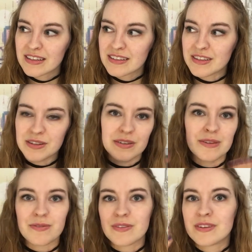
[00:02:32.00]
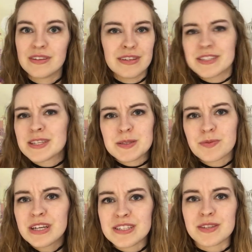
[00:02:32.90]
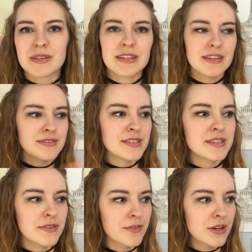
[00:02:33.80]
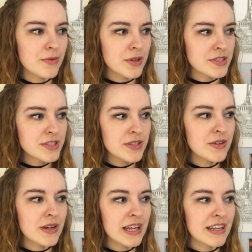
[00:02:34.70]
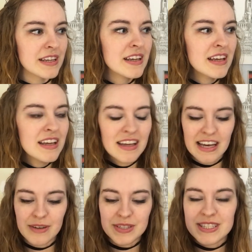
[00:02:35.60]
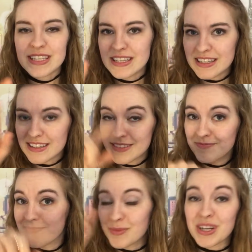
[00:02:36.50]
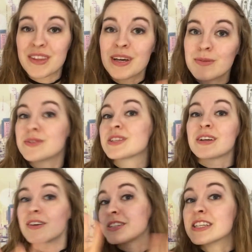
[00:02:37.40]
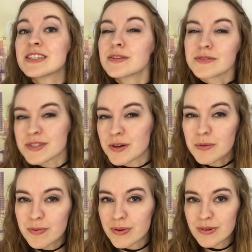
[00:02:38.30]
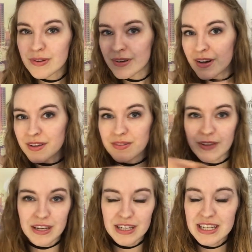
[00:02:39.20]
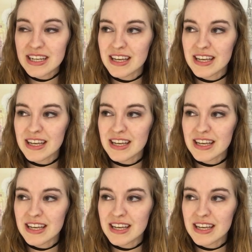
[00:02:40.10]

if it's his place, so he leaves his stuff where he wants to, and I would see what I thought was like artisanal soap on the vanity,